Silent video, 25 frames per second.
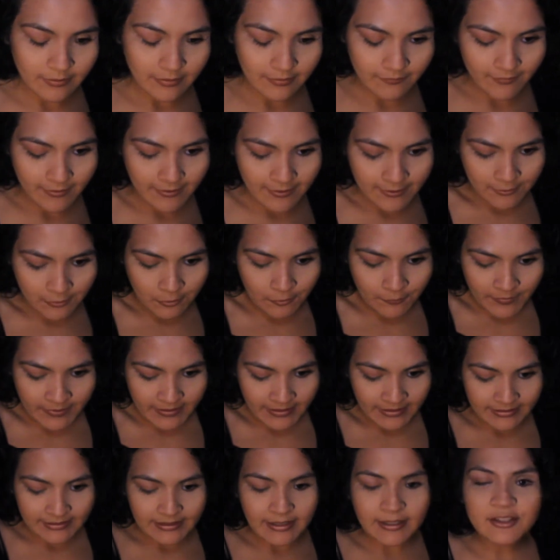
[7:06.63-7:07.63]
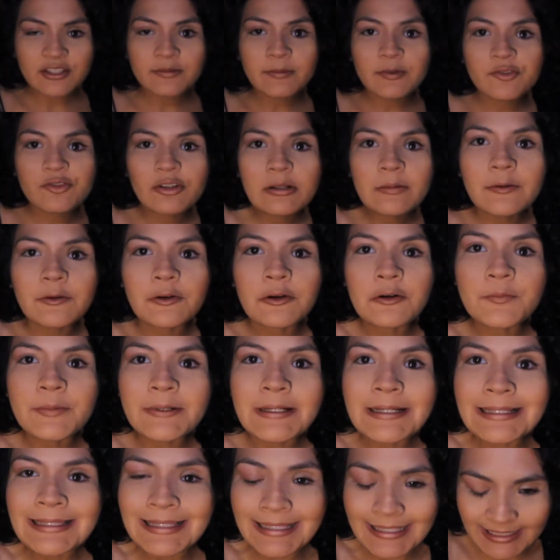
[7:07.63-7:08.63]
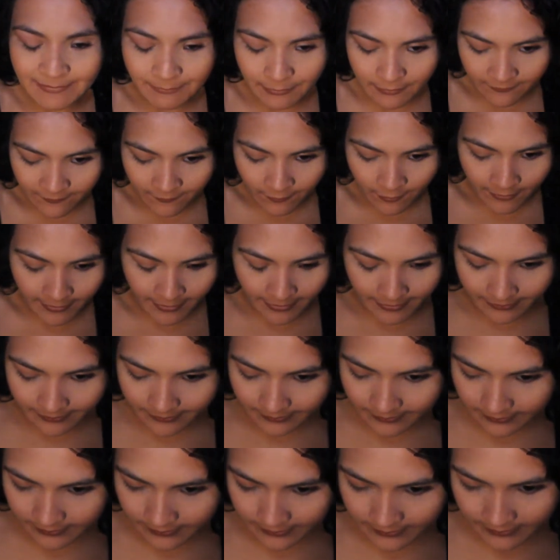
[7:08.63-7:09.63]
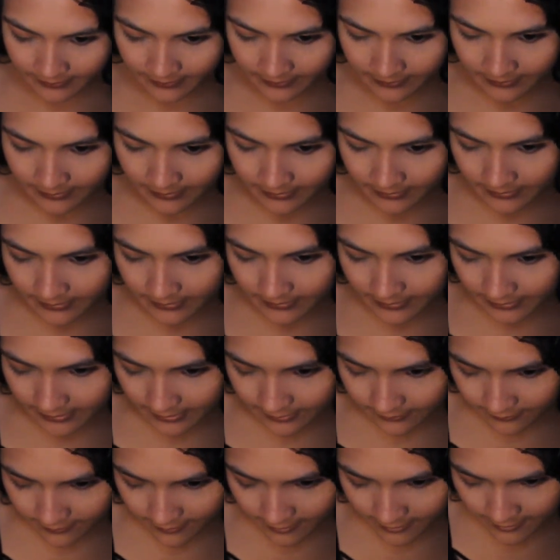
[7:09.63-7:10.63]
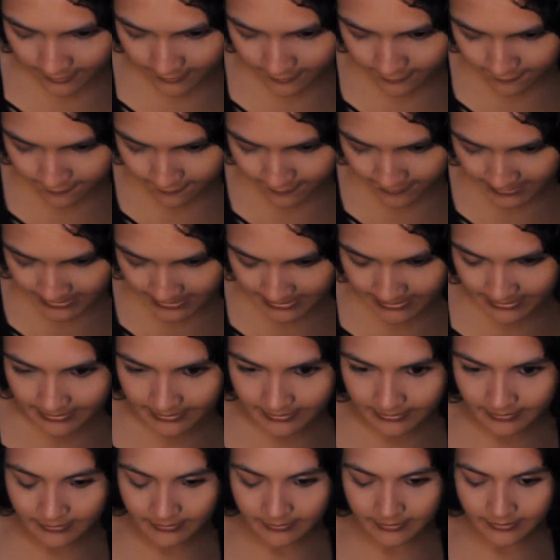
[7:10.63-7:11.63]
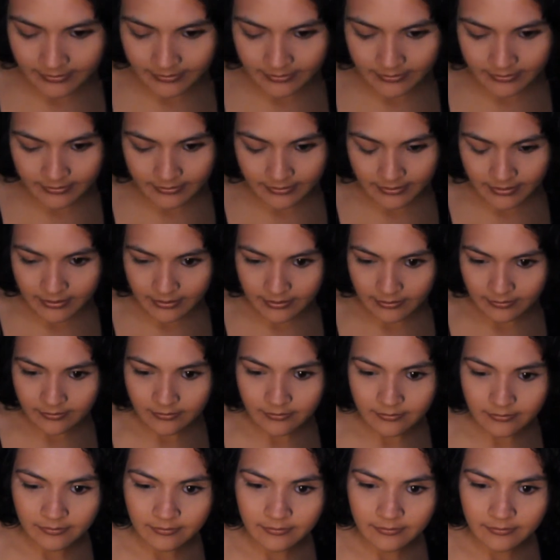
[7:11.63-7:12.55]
If I can open this. I had so much trouble opening this before. I do not know why. This is like